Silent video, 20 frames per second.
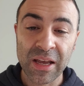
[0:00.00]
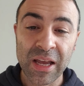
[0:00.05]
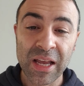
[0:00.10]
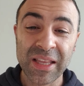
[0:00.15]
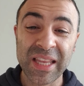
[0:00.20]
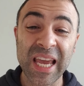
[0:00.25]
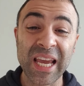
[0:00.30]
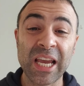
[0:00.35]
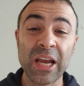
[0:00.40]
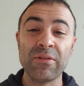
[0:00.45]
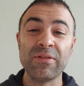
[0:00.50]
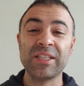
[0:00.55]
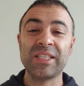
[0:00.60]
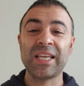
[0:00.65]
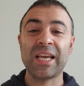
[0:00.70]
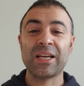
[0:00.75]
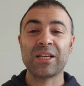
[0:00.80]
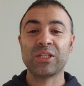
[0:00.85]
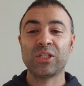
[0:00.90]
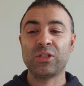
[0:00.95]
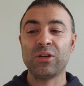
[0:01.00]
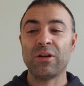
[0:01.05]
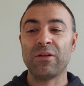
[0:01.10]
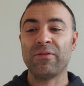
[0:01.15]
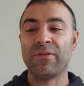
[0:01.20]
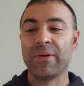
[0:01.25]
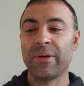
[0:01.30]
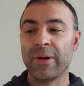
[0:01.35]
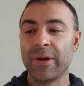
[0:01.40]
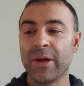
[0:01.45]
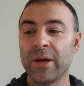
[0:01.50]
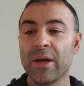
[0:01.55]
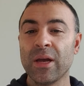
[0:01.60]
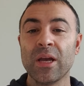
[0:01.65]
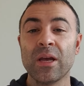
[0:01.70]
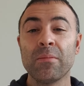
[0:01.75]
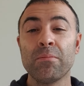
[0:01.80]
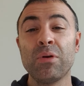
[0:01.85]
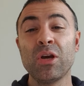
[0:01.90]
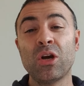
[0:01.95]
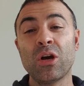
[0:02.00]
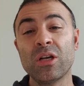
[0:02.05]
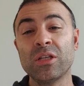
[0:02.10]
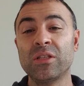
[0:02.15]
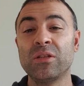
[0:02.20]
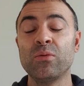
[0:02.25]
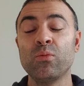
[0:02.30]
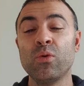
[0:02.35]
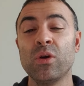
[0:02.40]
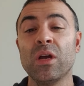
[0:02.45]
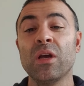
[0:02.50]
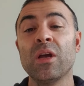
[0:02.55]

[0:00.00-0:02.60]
take care of his second serve, because